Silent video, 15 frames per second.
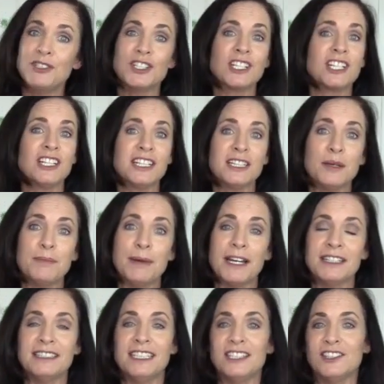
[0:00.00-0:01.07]
You can click the
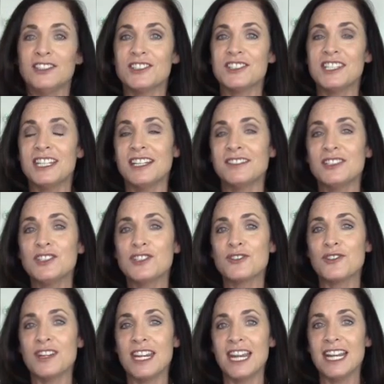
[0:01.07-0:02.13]
button that you're going to see on the
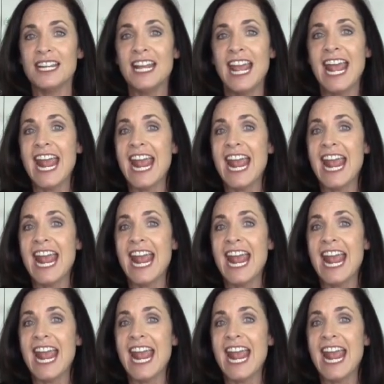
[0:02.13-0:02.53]
screen